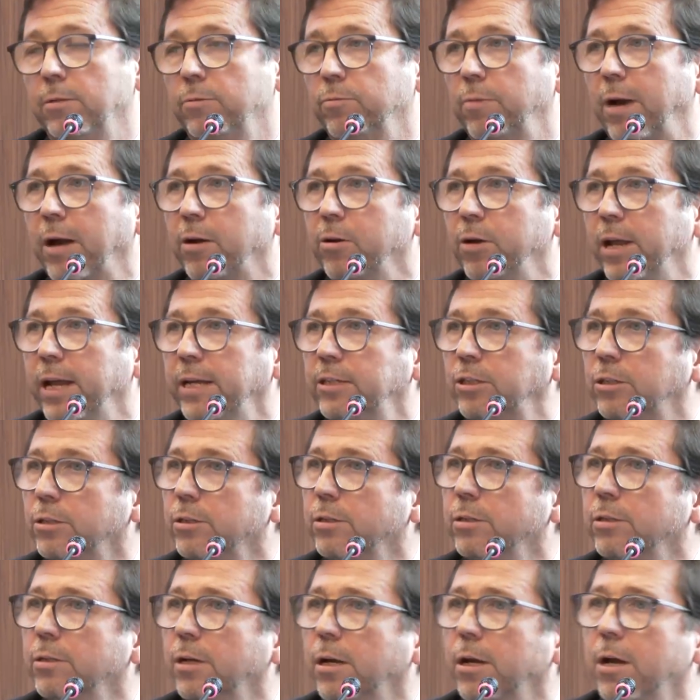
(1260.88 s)

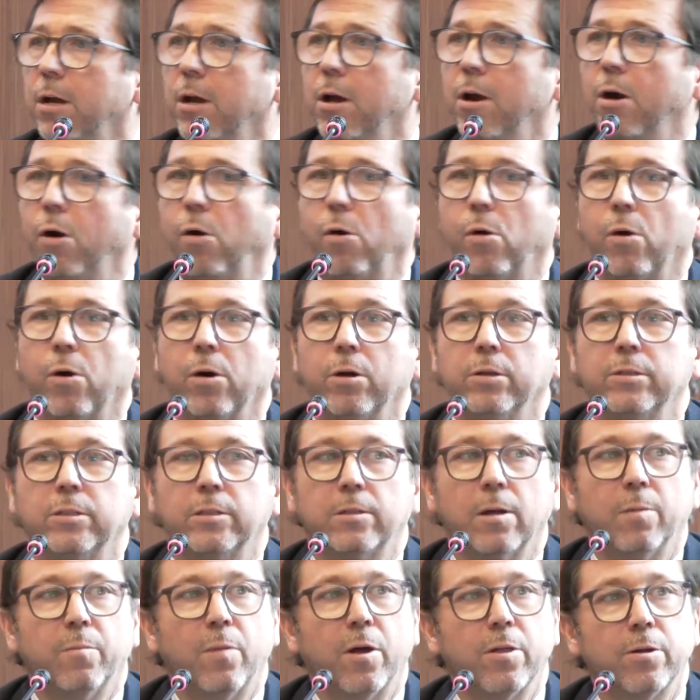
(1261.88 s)
regulation, or
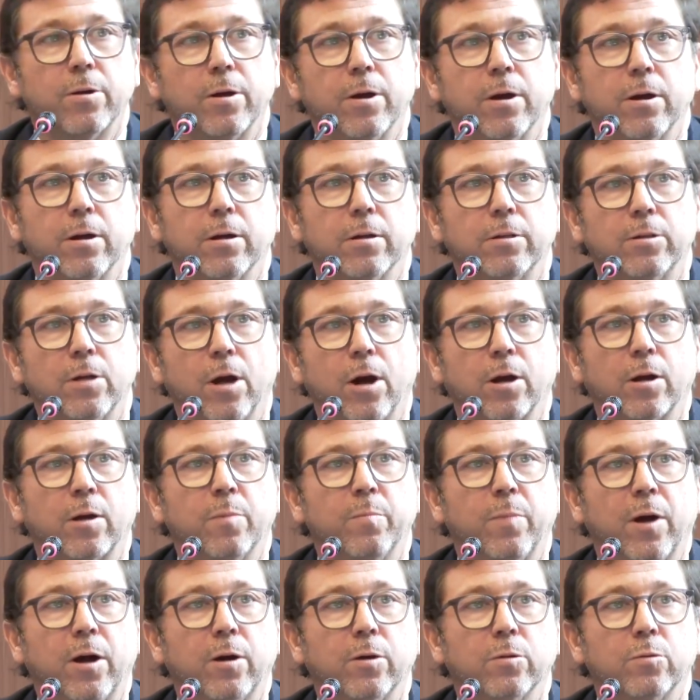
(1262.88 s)
some other talk
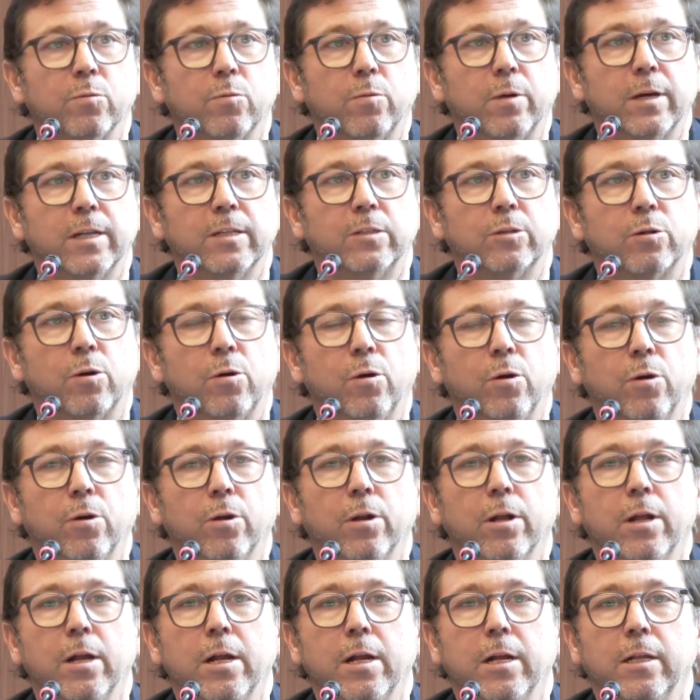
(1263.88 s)
about what is
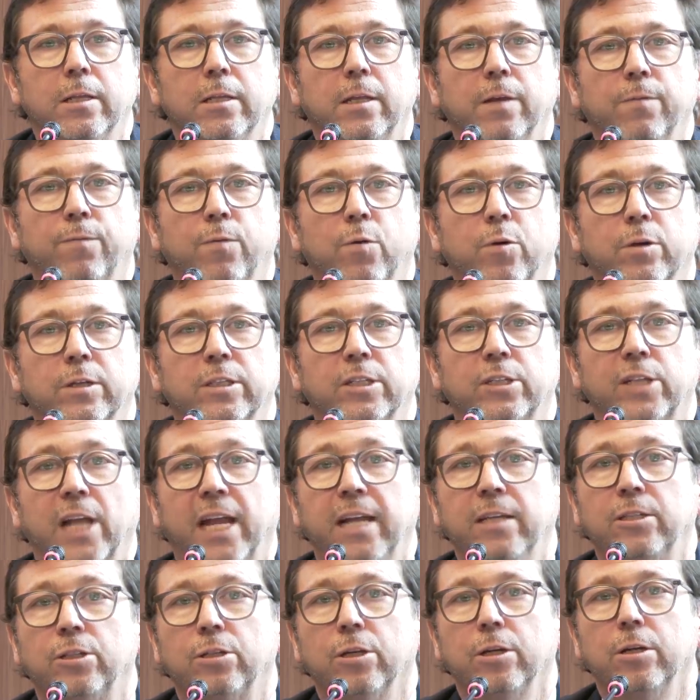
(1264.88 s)
called
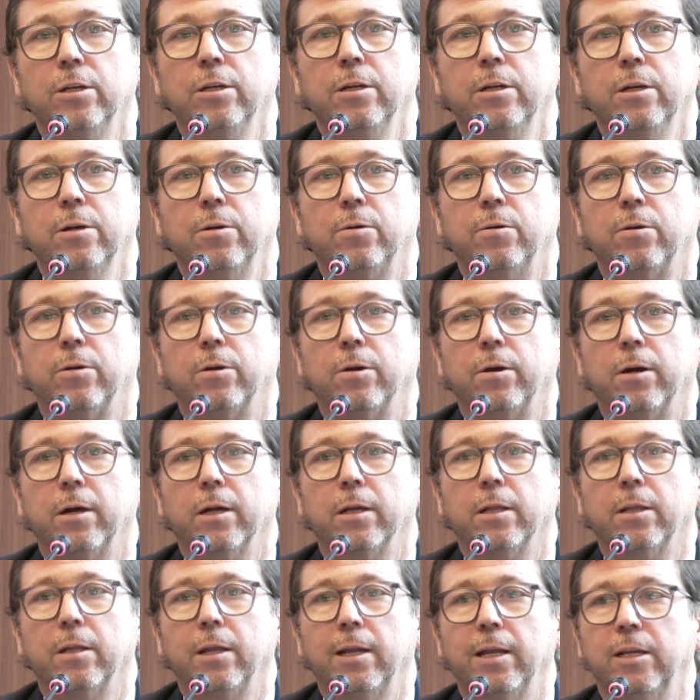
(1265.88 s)
deforestation
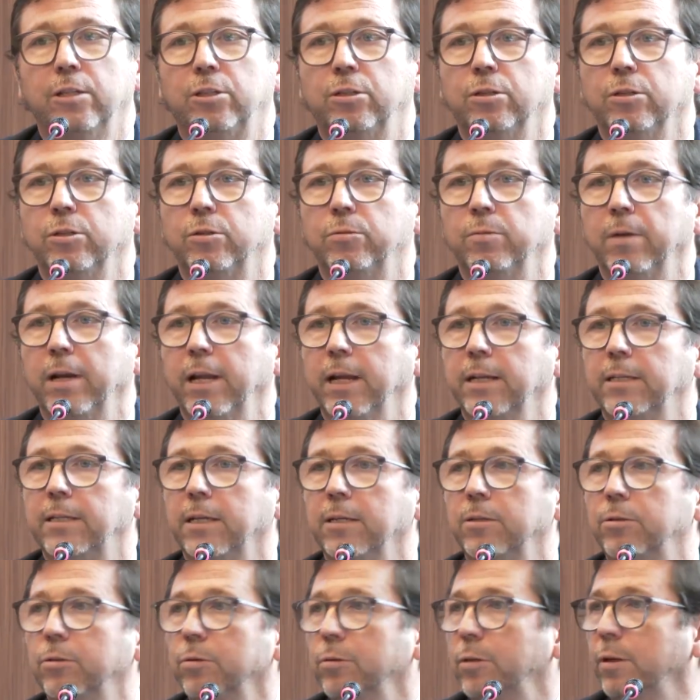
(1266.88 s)
or issues
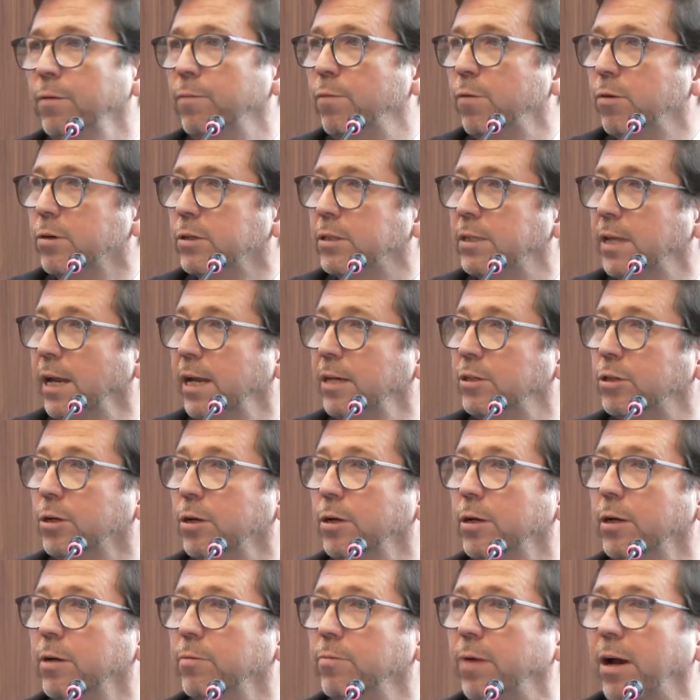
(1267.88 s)
related to
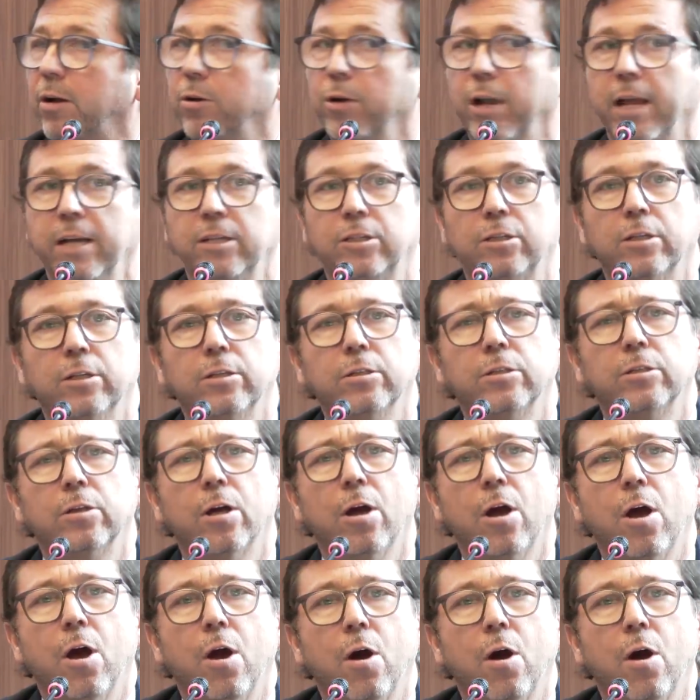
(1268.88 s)
deforestation regulations,